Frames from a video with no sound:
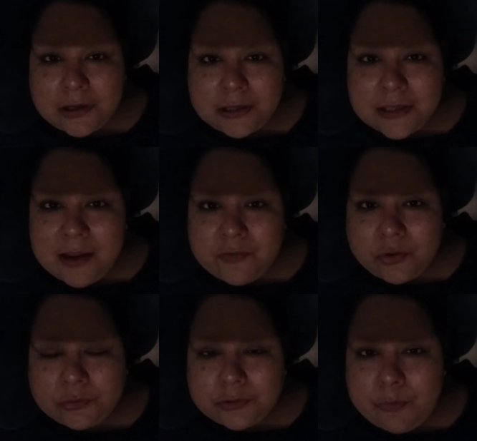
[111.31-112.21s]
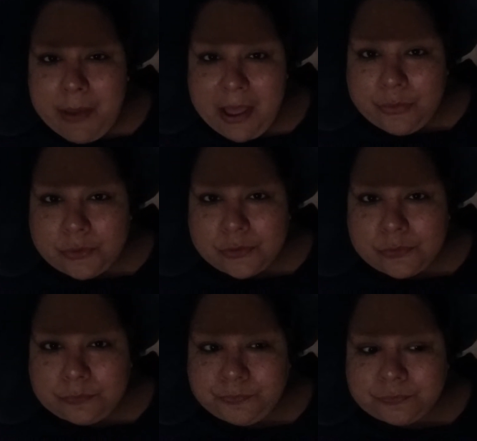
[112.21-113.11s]
and they have their own little
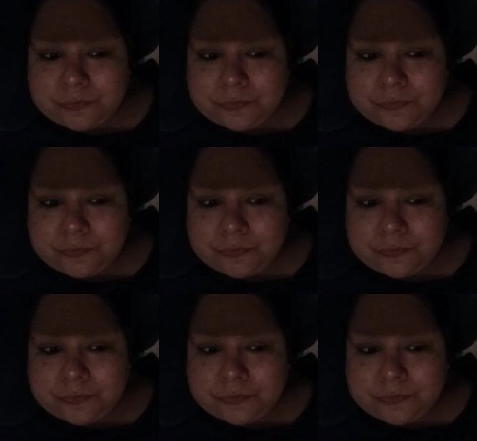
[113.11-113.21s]
bathroom.